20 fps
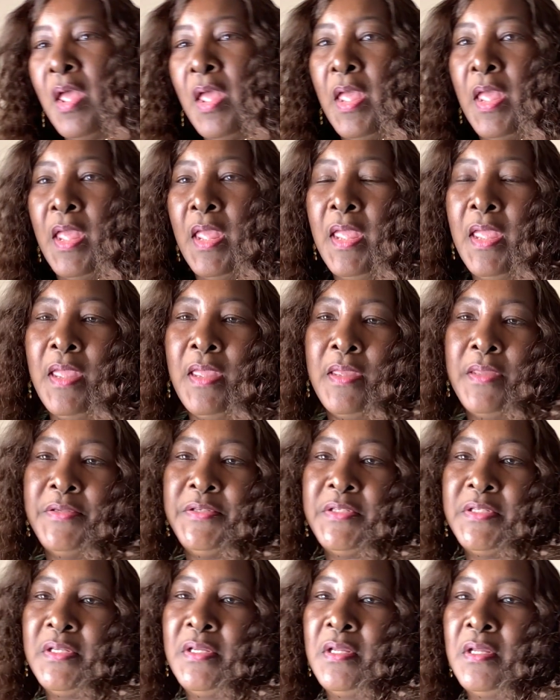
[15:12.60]
And
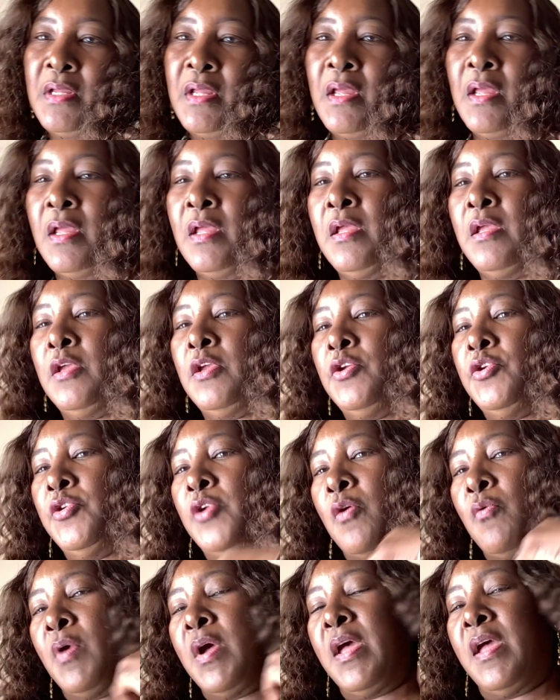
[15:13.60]
you know
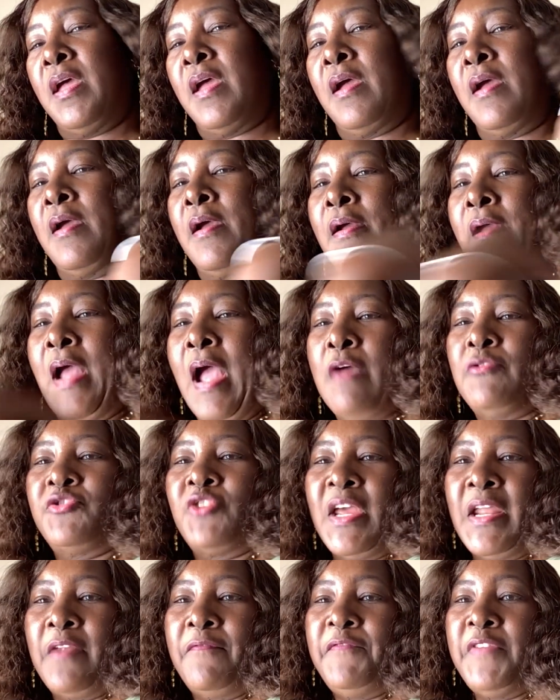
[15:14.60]
what? I was
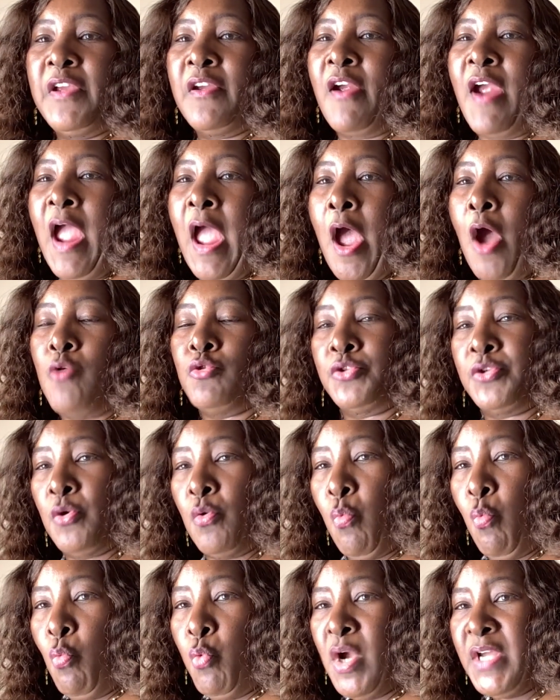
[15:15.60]
trying to figure out
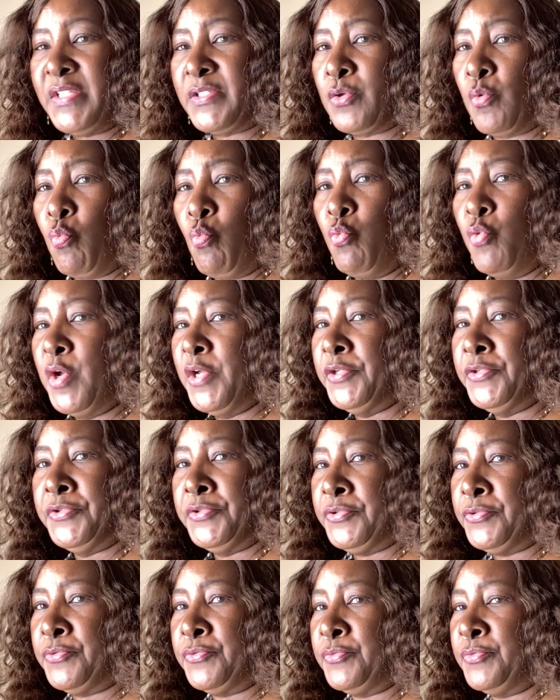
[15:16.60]
what
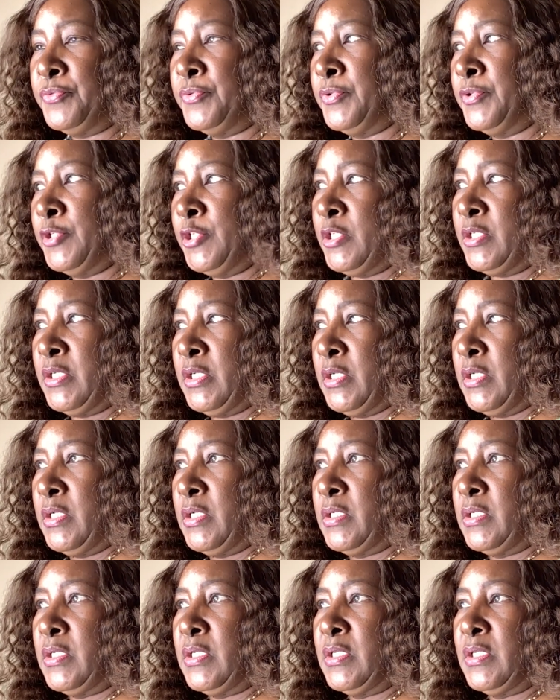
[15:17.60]
window
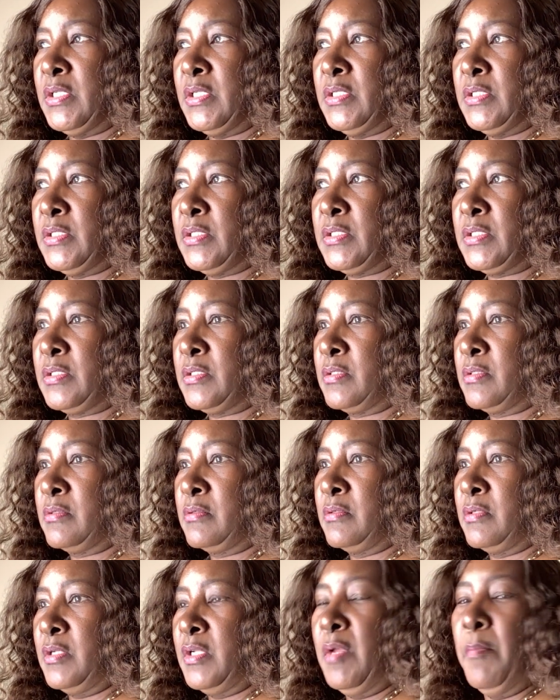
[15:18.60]
is
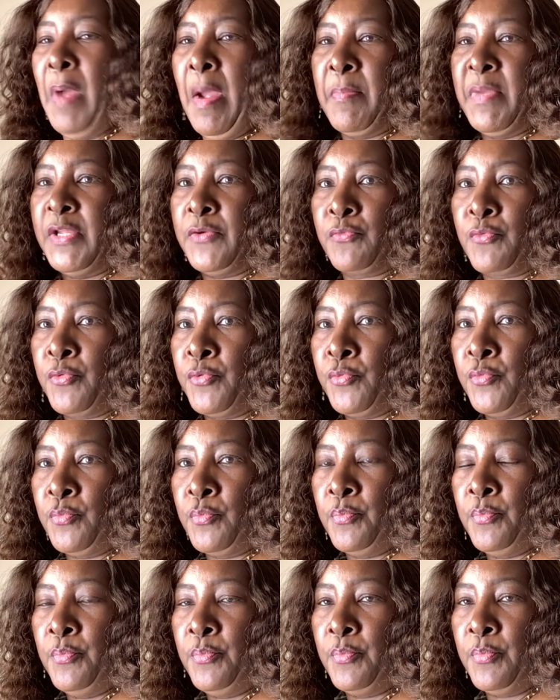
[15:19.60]
in my
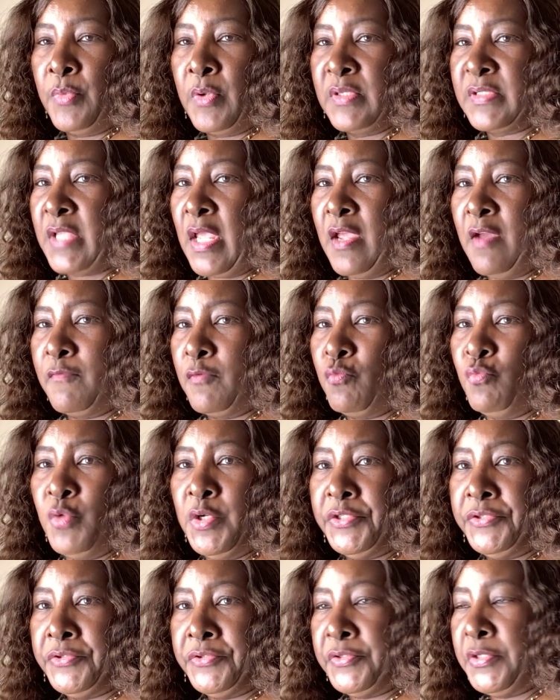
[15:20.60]
bedroom because I have a
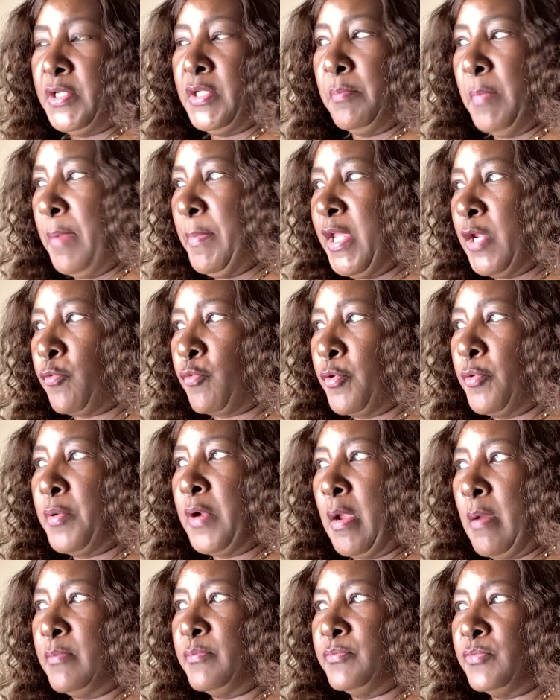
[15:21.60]
window in my bedroom. And
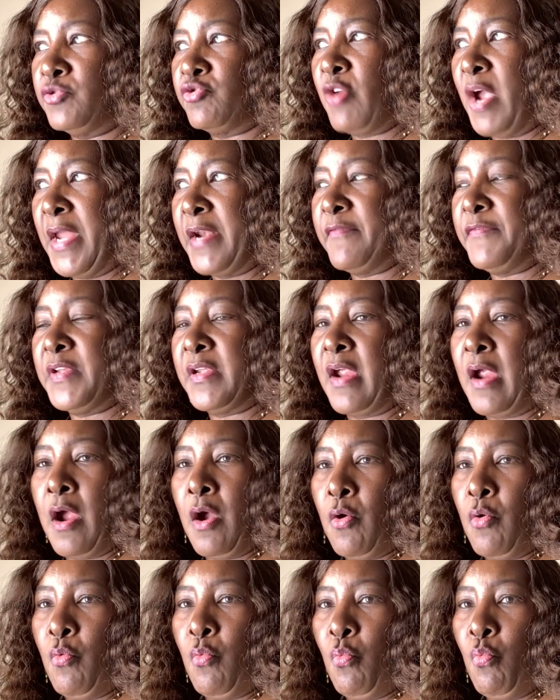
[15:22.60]
I'm trying to figure
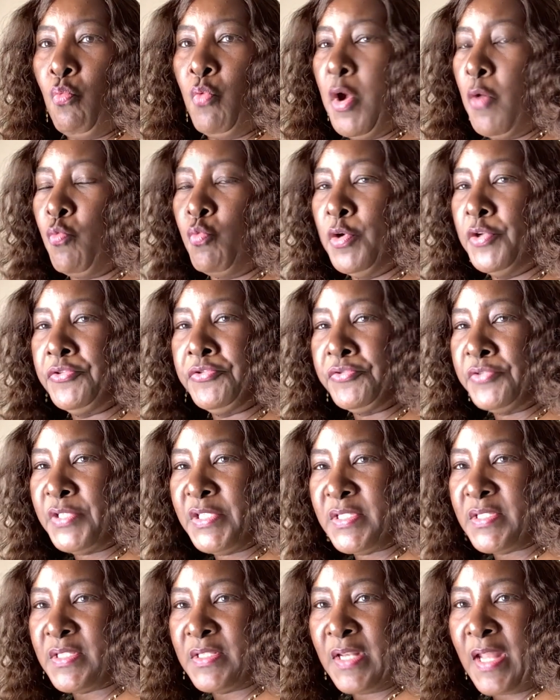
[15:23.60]
out what window
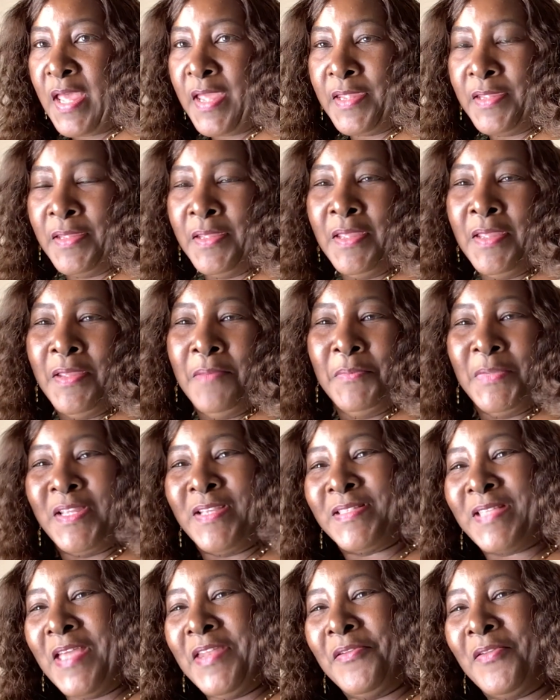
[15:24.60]
is it like
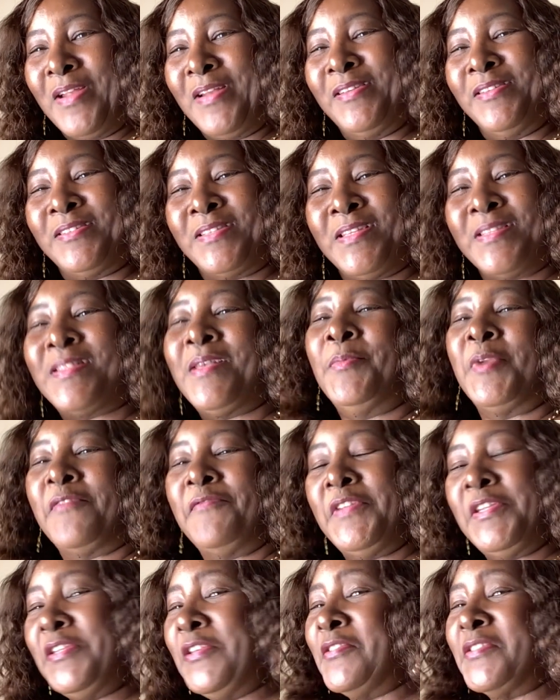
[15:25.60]
because I looked at some of the
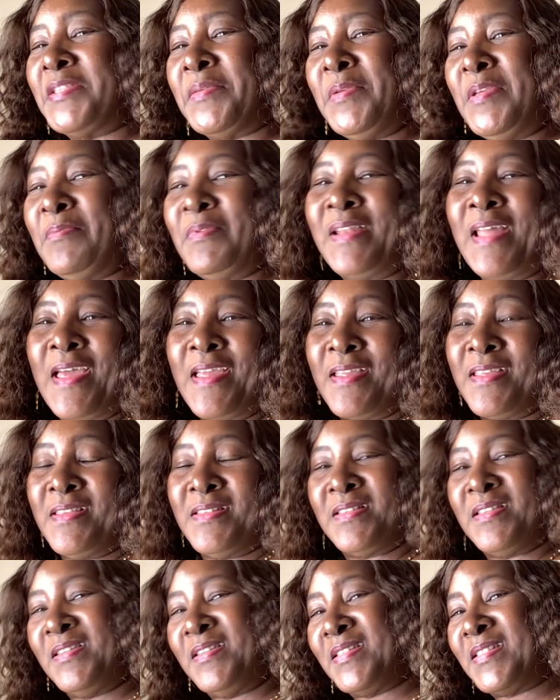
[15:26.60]
videos of people like
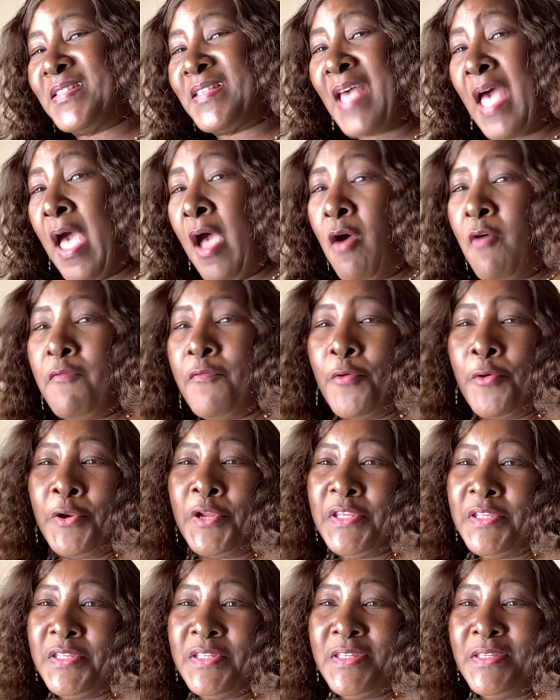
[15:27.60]
it's in the south or the
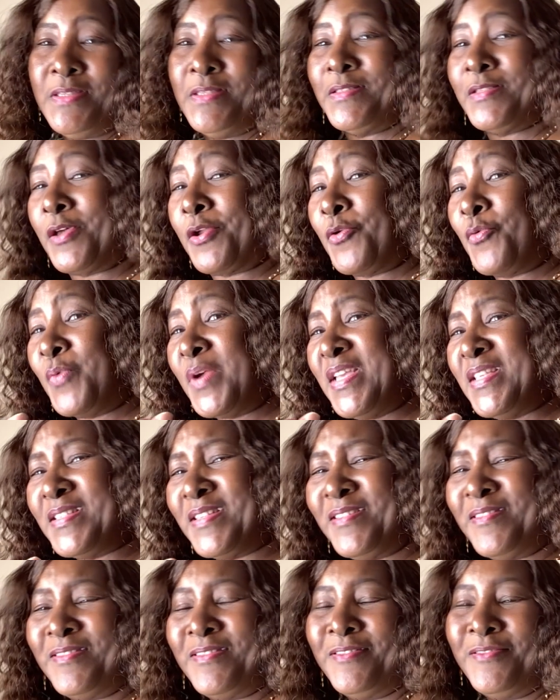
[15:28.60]
east or the west
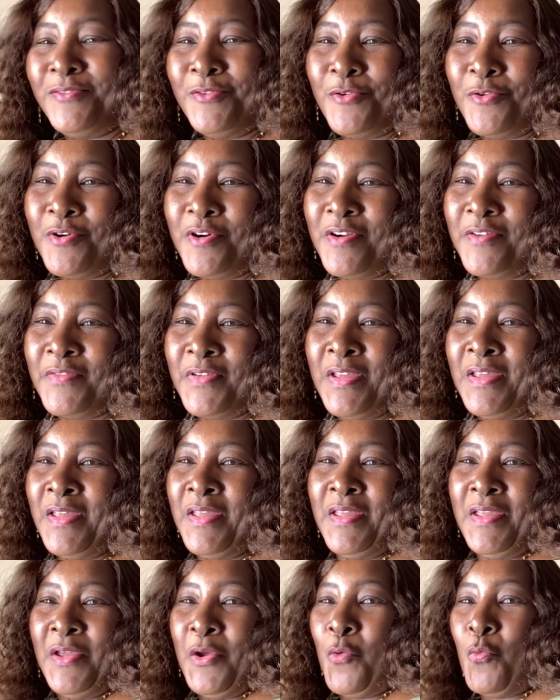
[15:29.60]
or the north
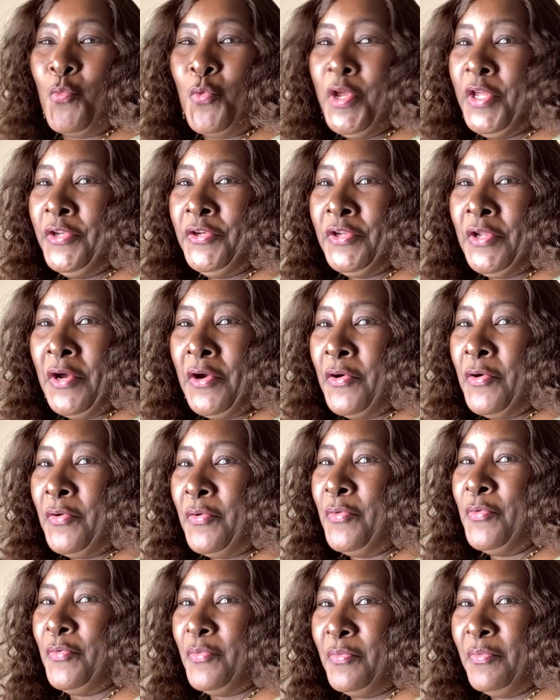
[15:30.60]

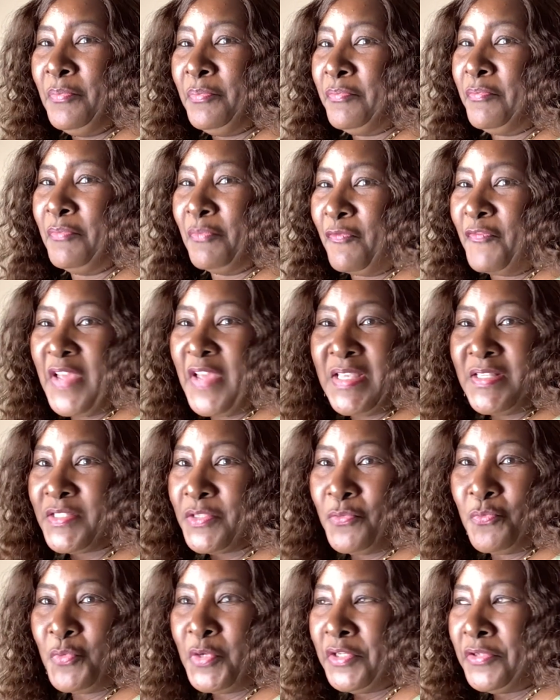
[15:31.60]
window
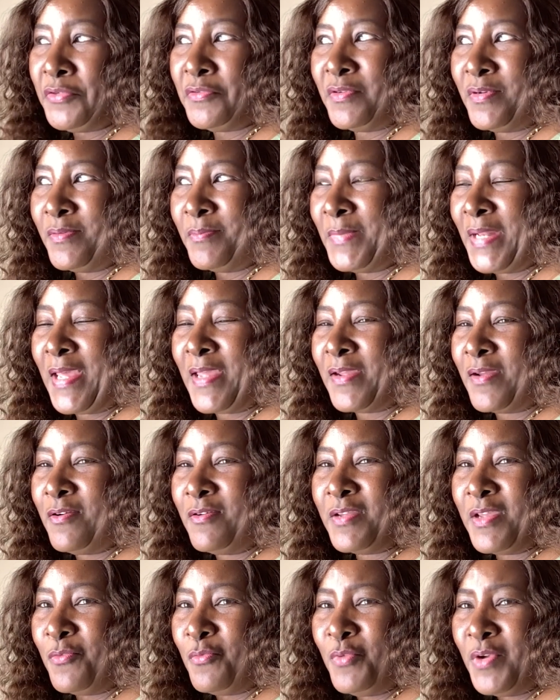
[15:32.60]
facing window, and I'm like,
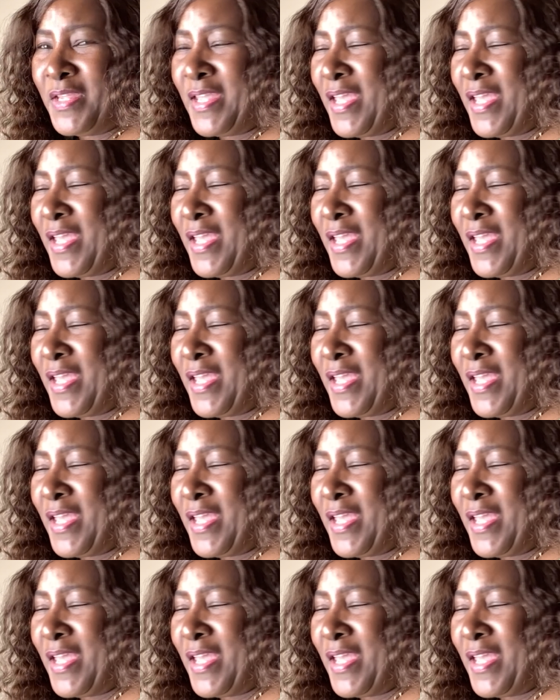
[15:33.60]
okay, what